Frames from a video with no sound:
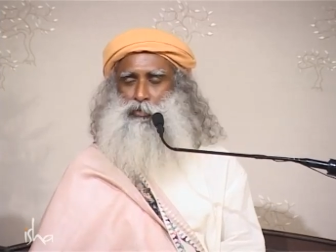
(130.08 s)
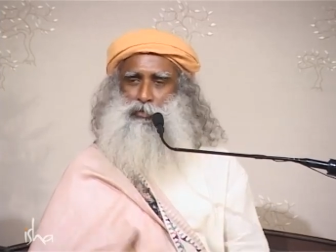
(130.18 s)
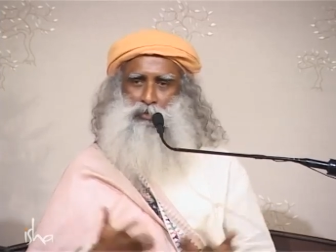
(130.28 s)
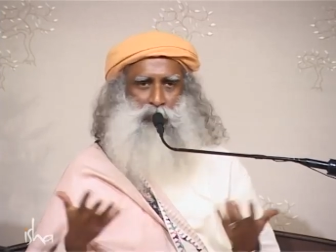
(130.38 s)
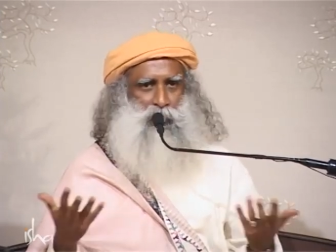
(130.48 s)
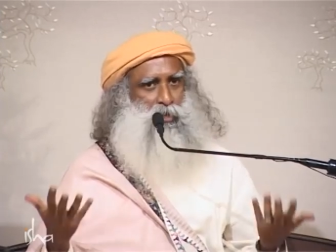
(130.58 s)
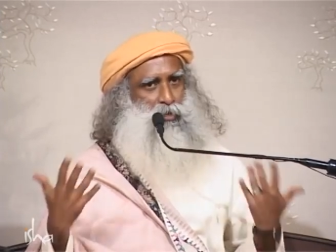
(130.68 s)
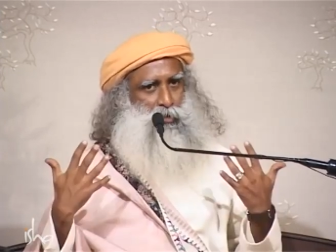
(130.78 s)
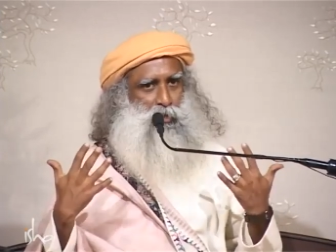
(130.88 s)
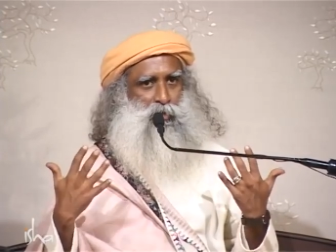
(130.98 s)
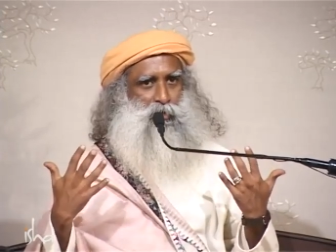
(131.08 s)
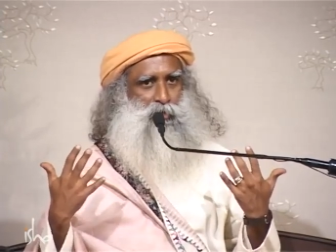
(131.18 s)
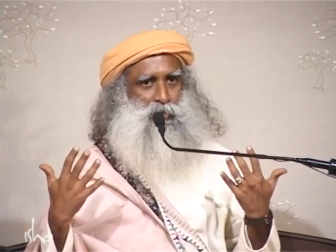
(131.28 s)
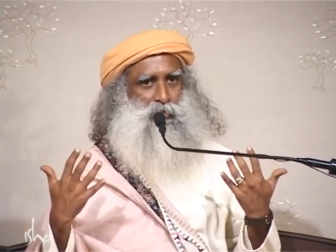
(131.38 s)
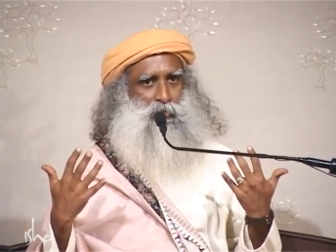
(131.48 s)
Through your sense
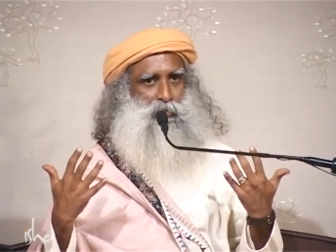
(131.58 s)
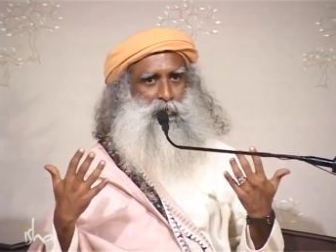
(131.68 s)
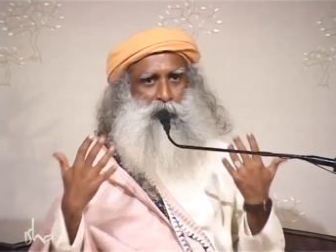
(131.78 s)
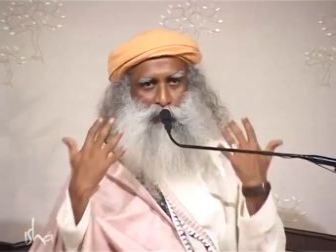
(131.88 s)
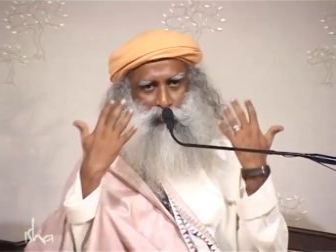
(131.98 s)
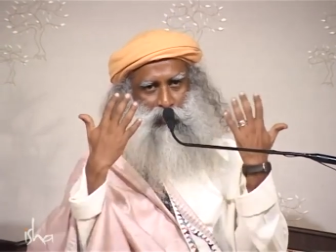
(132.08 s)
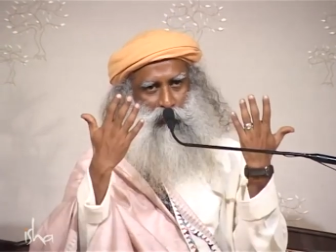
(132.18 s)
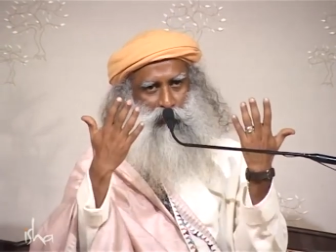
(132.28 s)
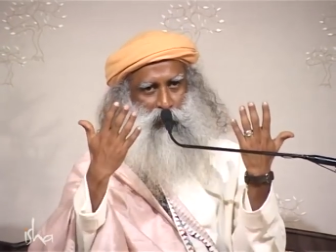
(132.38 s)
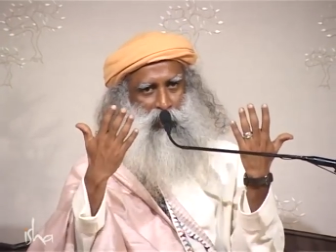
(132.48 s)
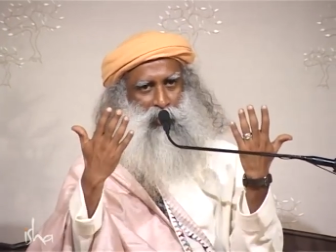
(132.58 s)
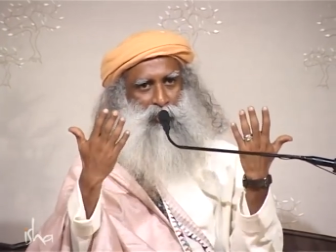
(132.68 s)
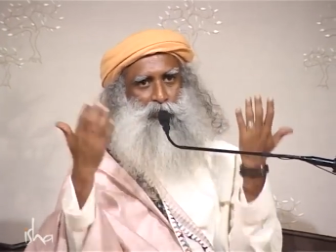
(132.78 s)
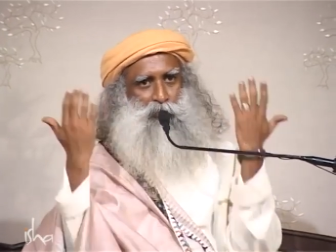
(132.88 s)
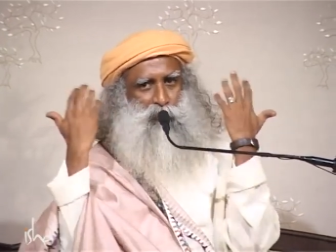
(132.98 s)
organs. Not only through your
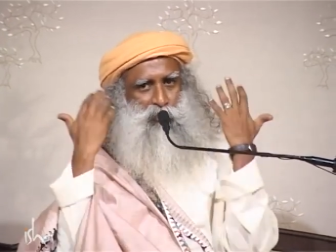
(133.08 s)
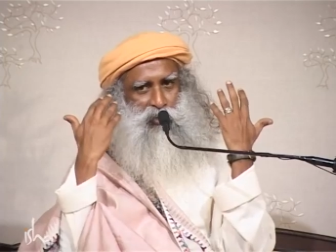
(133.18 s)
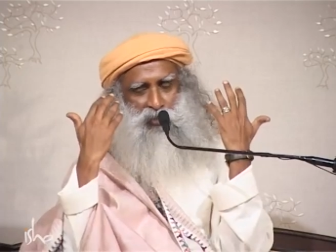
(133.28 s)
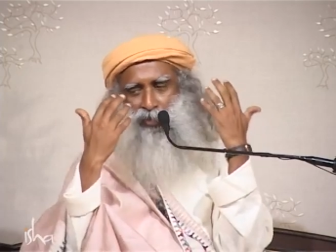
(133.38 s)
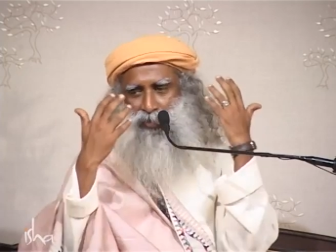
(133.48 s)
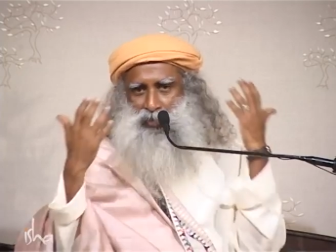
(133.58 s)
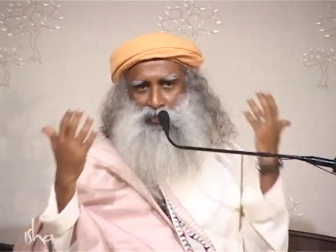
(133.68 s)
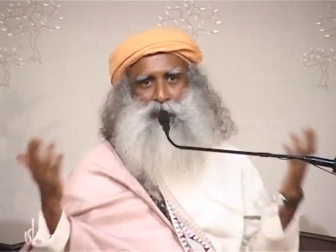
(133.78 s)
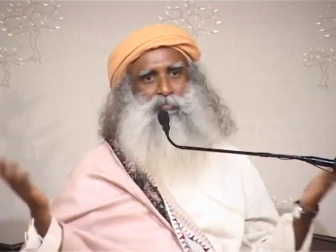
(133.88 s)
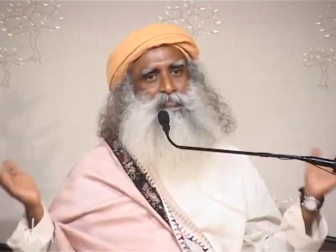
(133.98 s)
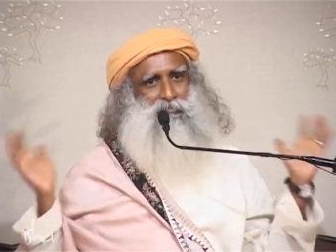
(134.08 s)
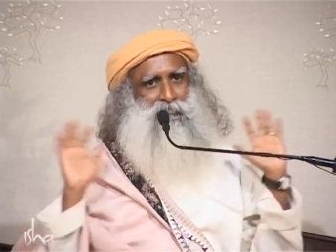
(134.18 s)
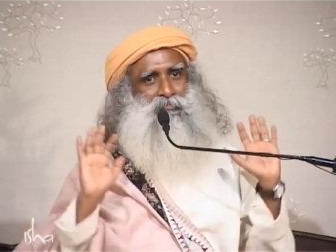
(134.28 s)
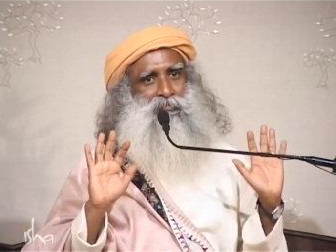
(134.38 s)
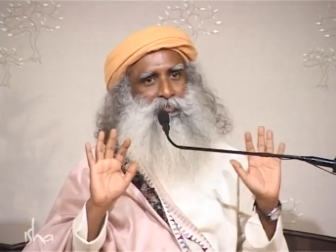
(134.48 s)
eyes, through your ears and
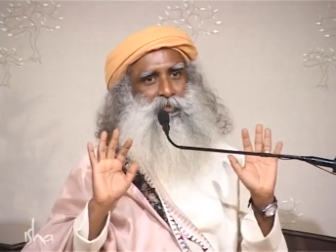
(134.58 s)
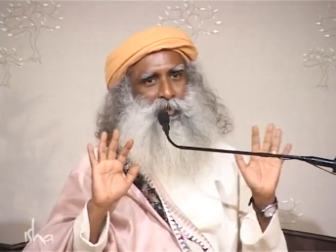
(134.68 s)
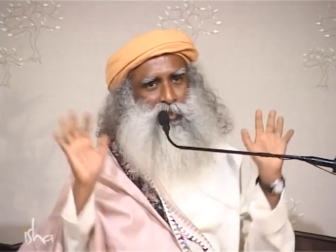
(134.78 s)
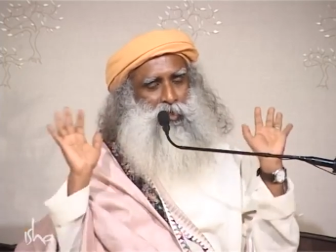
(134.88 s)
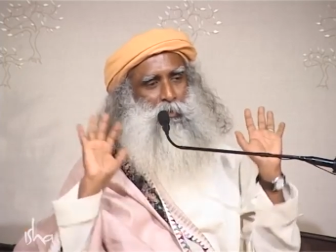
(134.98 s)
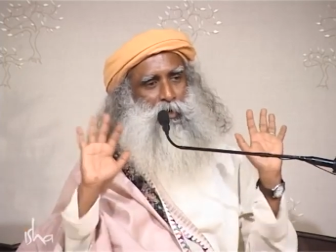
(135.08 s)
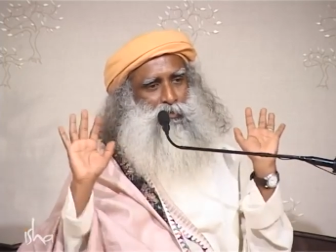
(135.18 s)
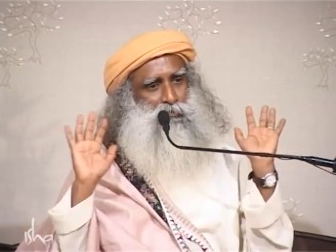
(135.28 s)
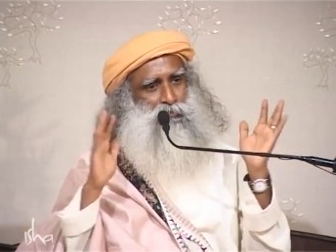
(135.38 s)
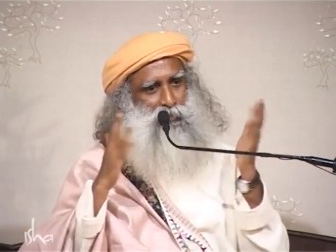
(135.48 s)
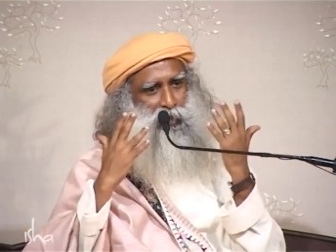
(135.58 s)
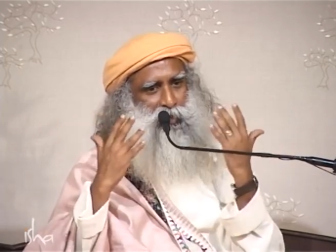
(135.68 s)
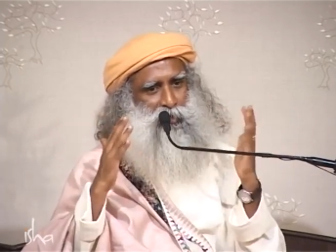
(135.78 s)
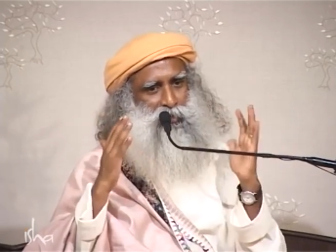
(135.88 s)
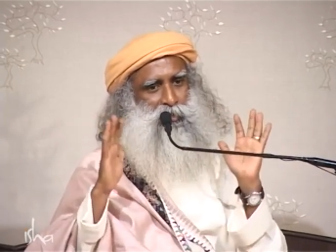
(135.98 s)
certain amount of
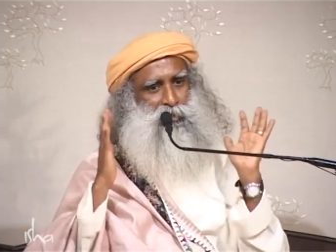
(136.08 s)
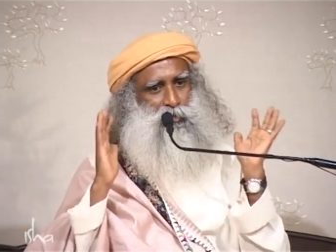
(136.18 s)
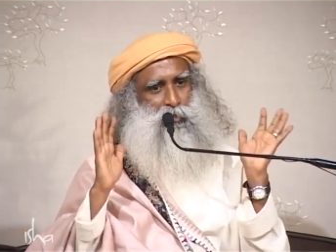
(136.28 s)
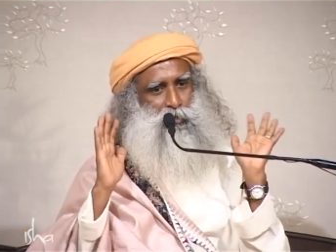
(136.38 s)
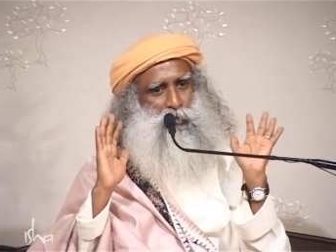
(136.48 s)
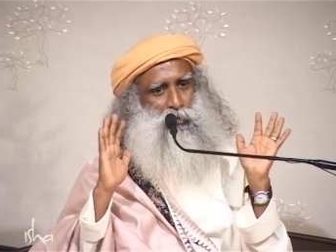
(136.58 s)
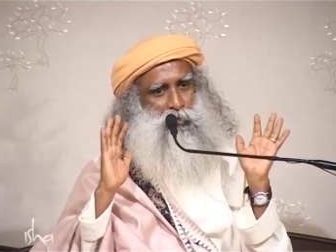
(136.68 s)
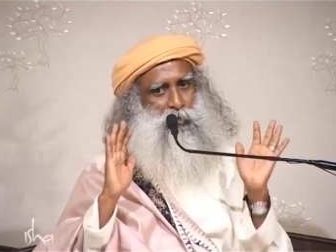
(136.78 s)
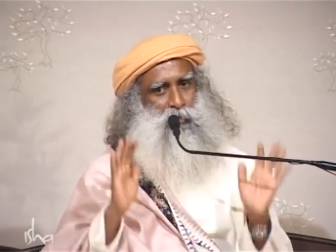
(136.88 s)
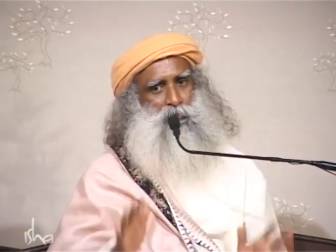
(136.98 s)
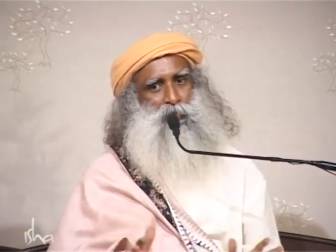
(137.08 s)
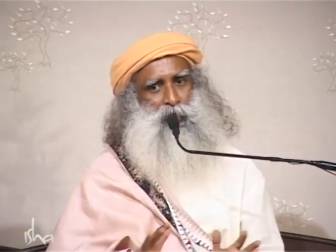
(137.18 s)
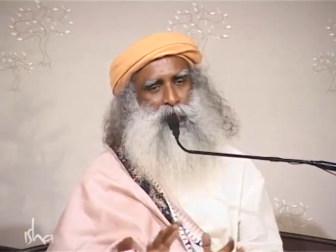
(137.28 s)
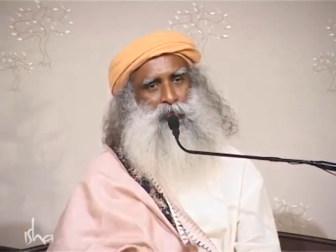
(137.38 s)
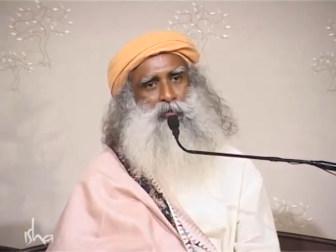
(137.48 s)
other senses also
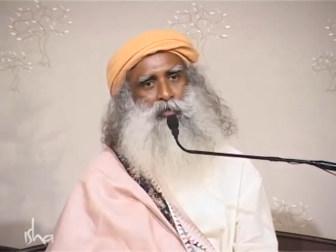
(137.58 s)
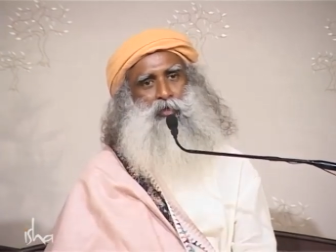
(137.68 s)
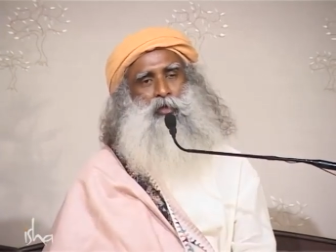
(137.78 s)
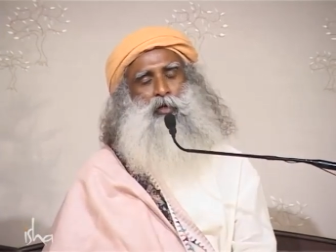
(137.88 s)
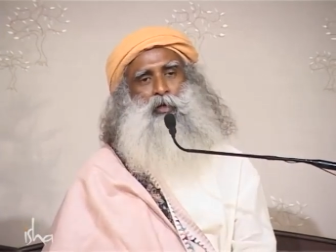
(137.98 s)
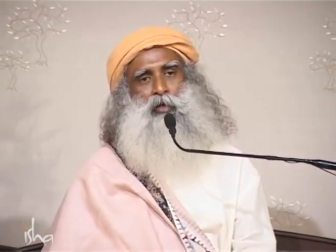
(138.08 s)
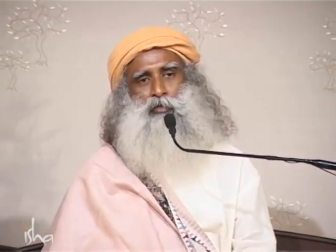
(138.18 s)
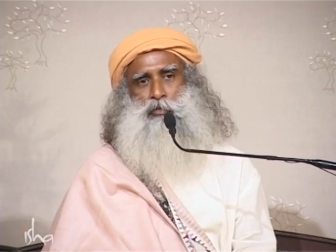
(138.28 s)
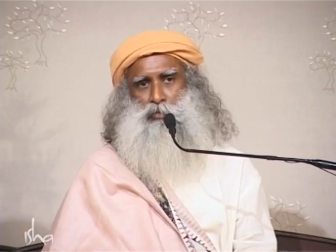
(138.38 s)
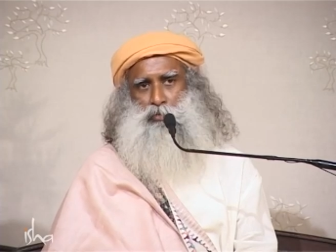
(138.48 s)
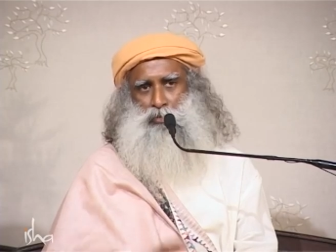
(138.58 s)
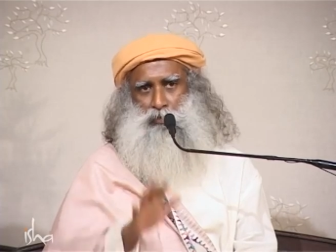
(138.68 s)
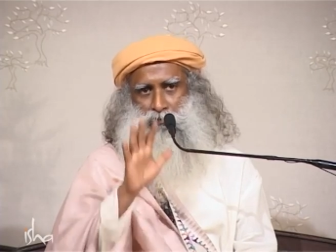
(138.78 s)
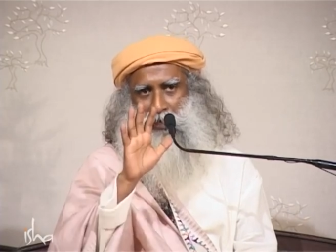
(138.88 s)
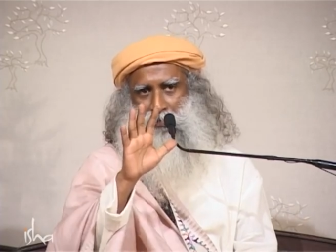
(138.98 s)
working. So through
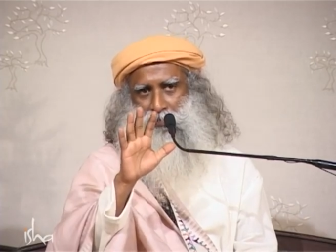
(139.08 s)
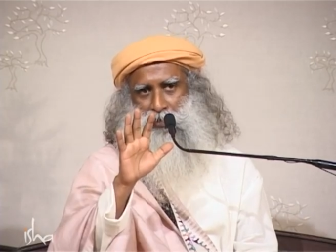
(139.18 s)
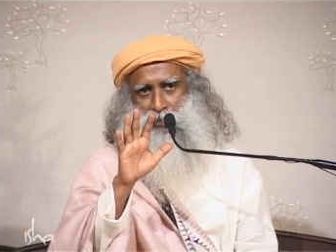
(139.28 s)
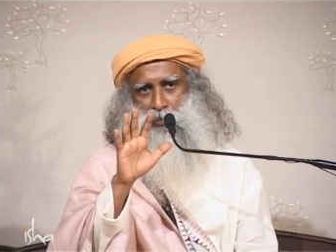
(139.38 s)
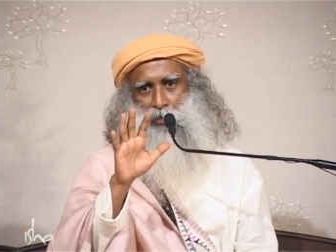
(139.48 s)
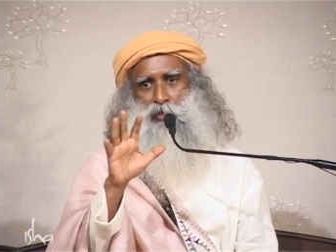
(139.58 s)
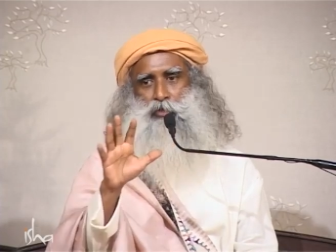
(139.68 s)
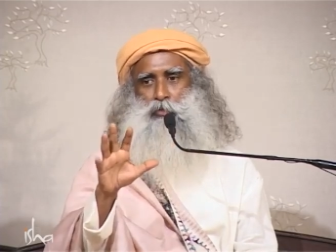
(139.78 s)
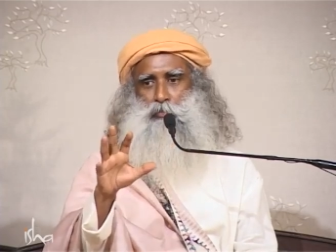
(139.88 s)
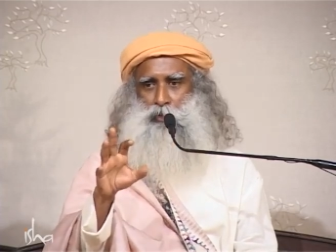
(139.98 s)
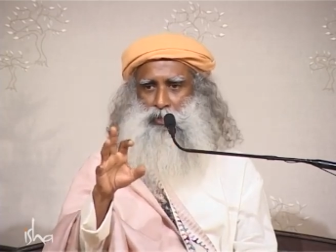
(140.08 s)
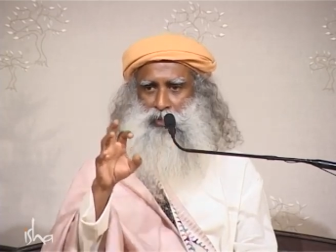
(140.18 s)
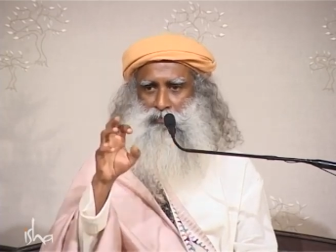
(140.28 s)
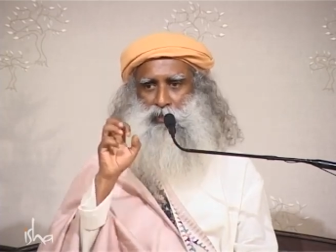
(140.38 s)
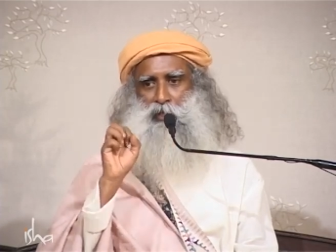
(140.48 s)
your five sense organs, you're
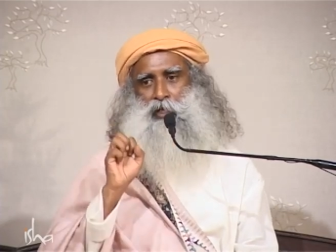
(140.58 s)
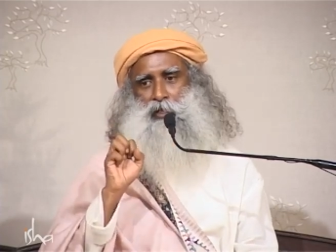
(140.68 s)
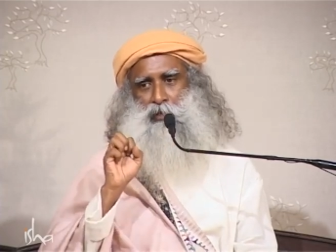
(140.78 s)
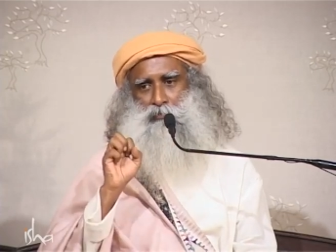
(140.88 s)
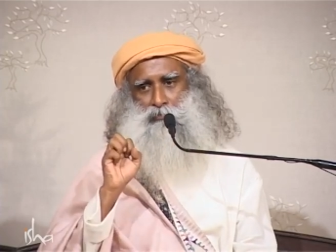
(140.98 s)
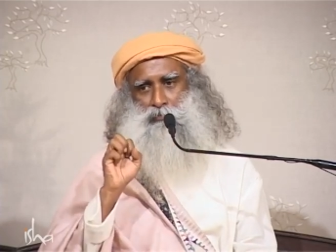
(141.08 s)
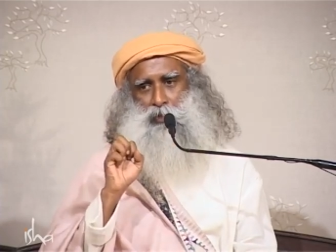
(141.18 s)
perceiving right now.